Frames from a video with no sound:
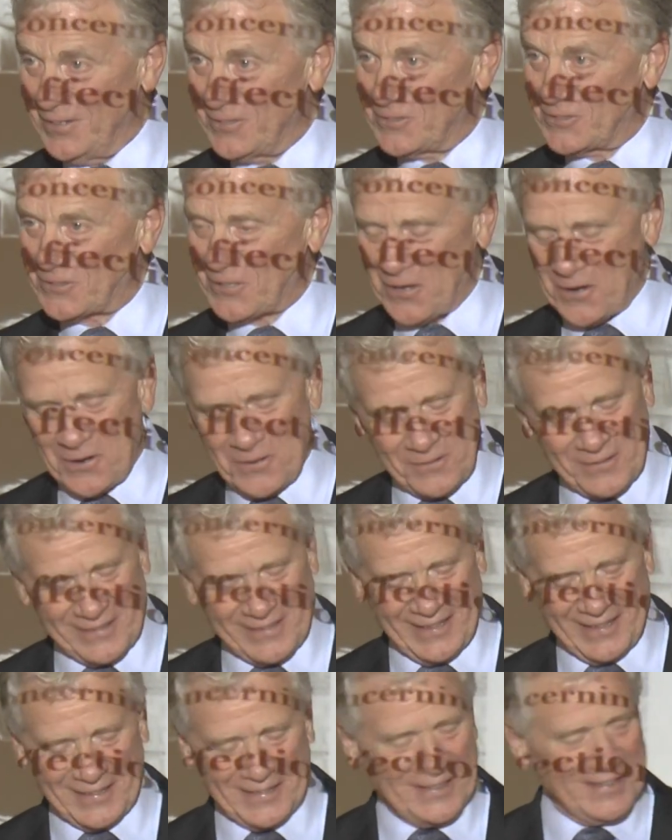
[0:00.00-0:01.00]
So
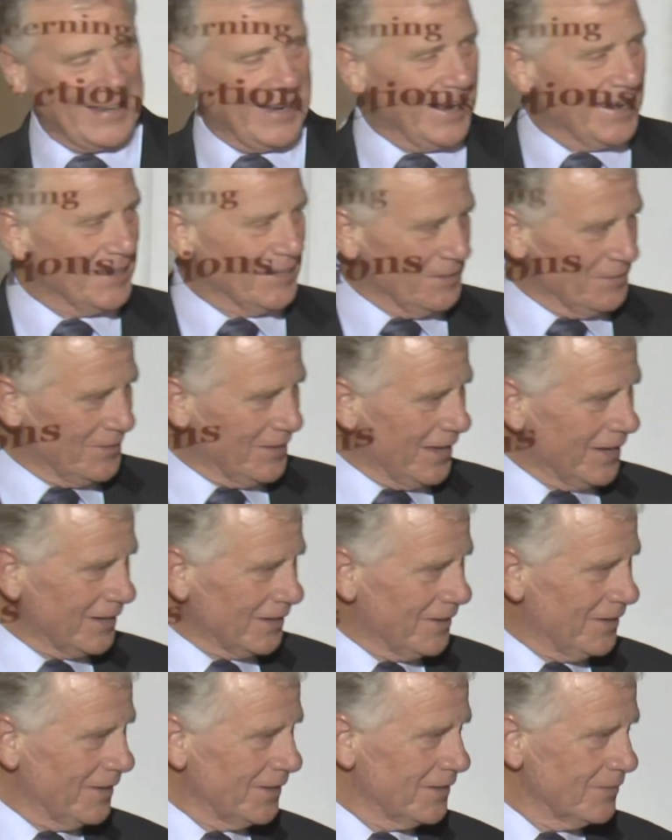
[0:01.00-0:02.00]
that it had a,
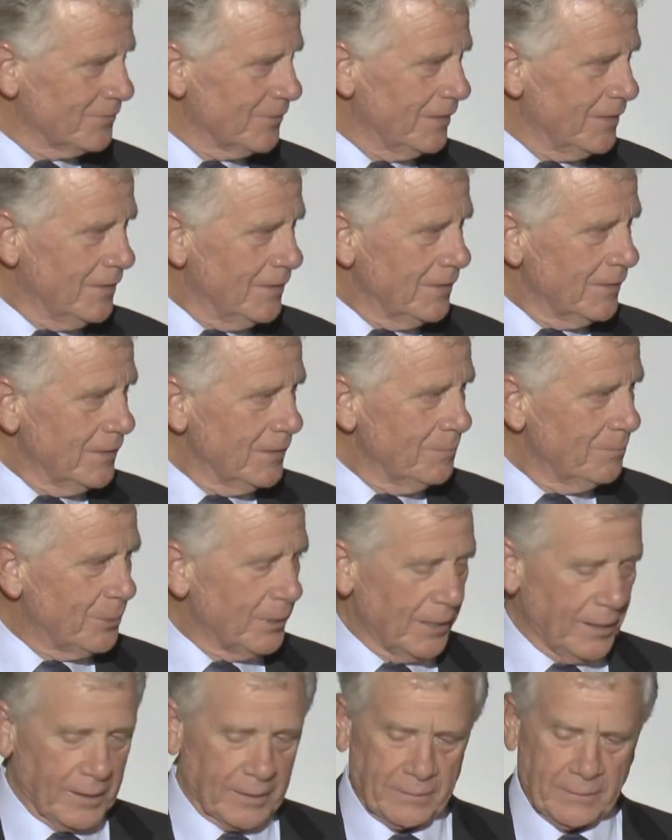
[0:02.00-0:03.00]
that kind of
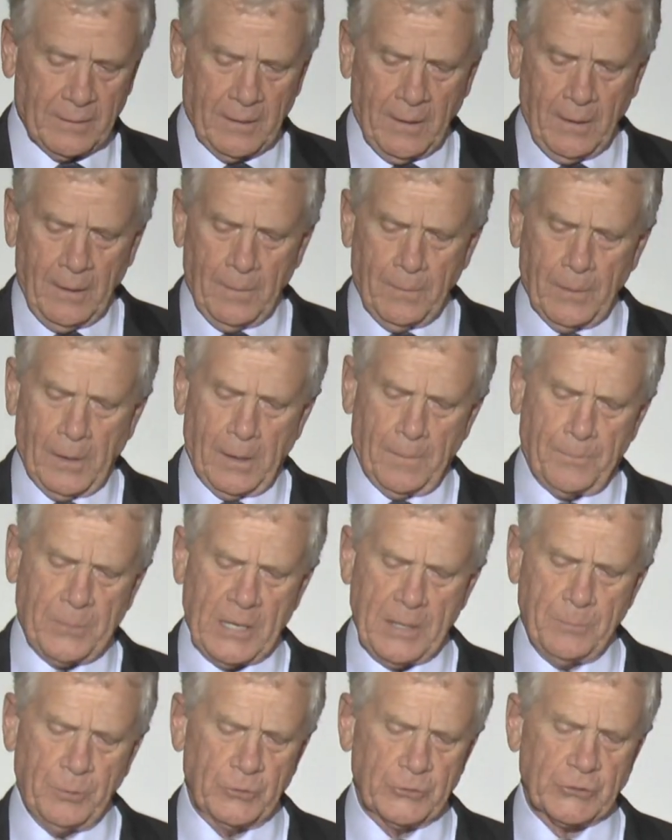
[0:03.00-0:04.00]
impact. Uh,
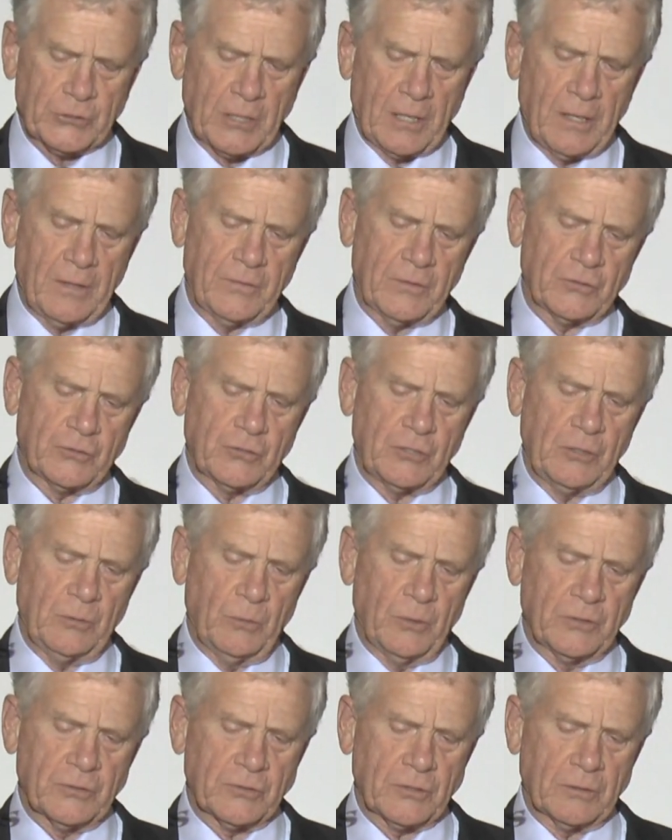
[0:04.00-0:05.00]
people say that she
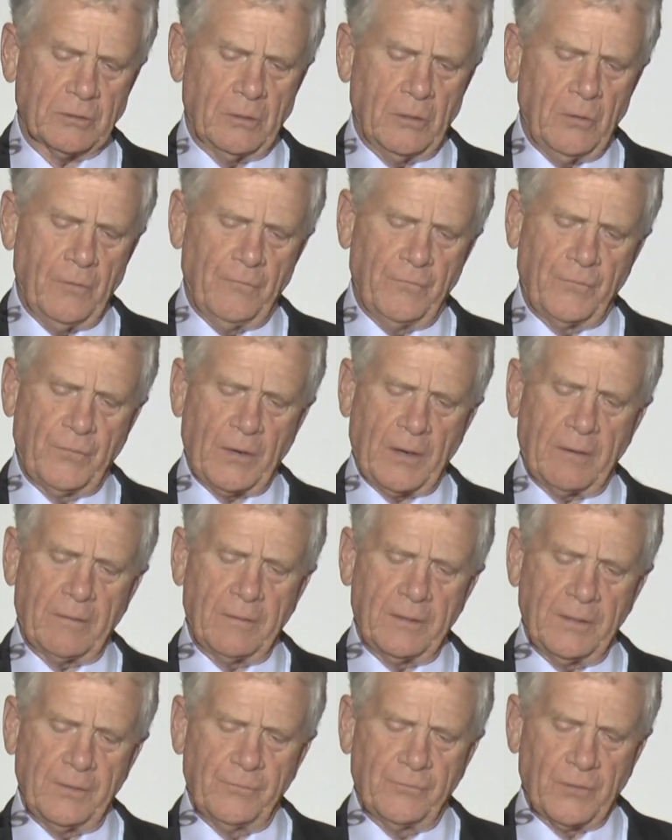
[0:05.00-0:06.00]
was
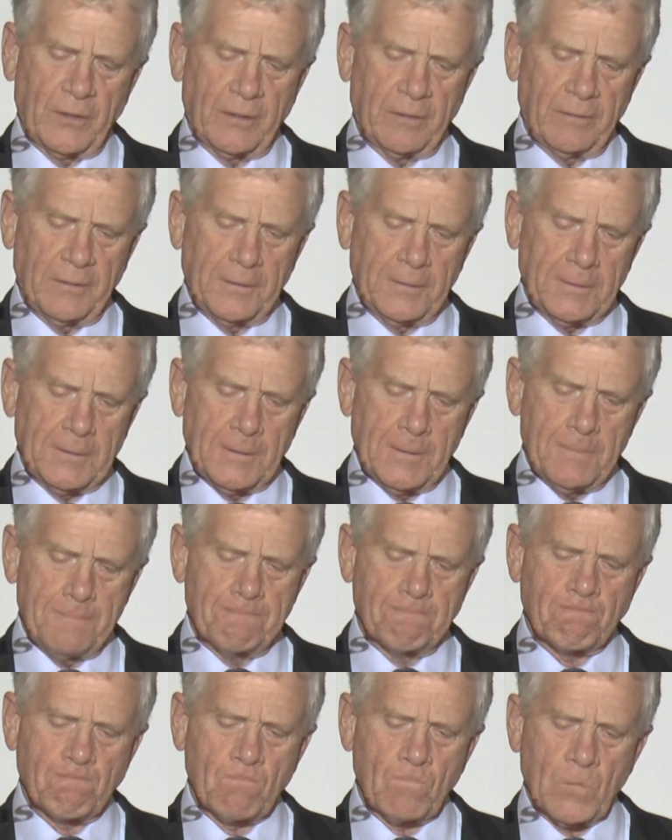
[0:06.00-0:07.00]
very, very
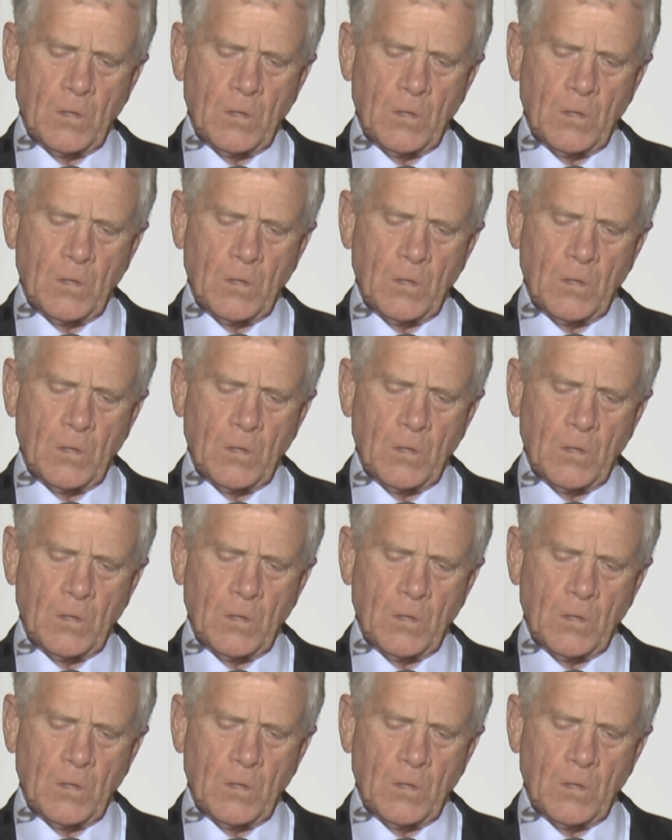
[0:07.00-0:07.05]
um,